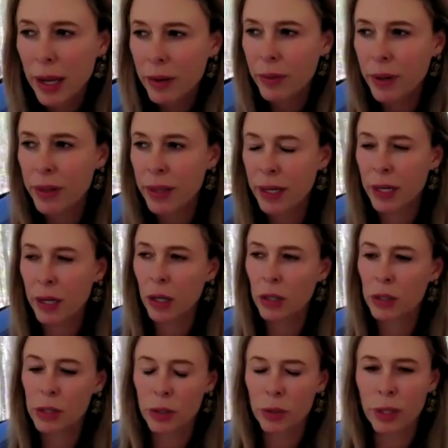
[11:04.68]
I read that it
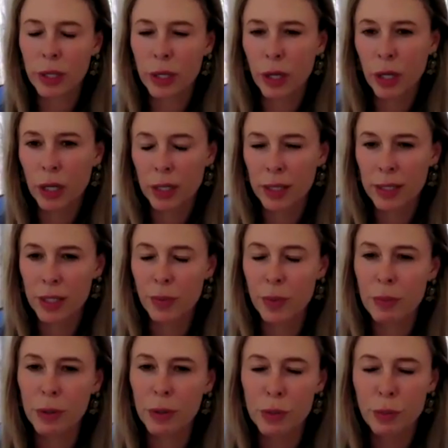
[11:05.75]
also had gone into
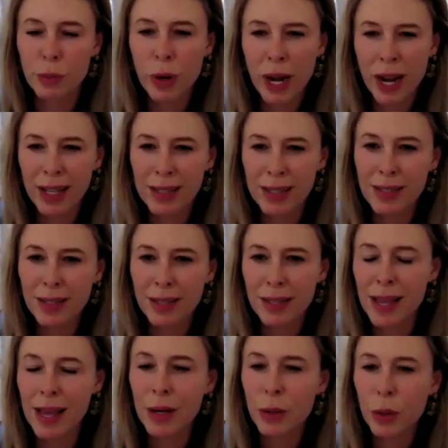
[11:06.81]
people's brains.
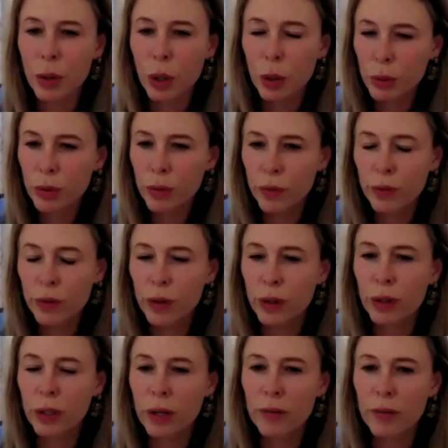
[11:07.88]
Is that normal
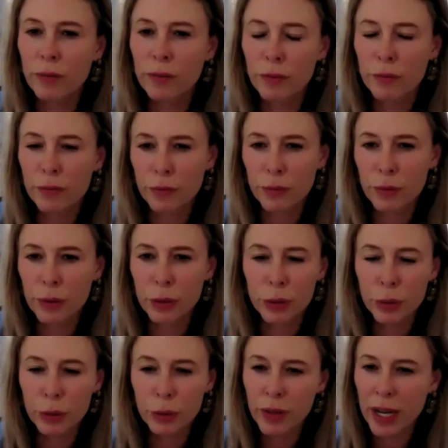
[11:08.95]
for a
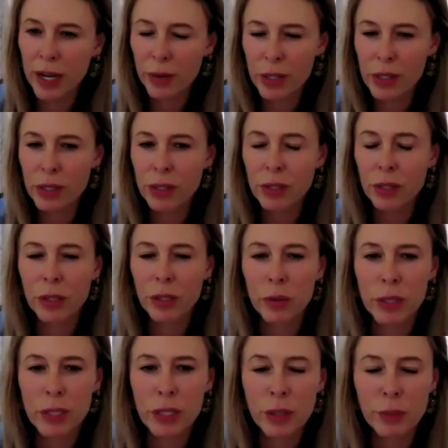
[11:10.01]
flu virus to
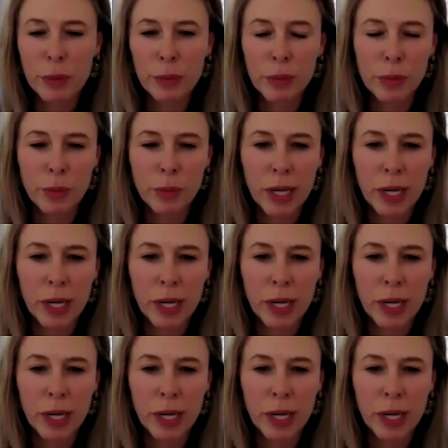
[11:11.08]
go into people's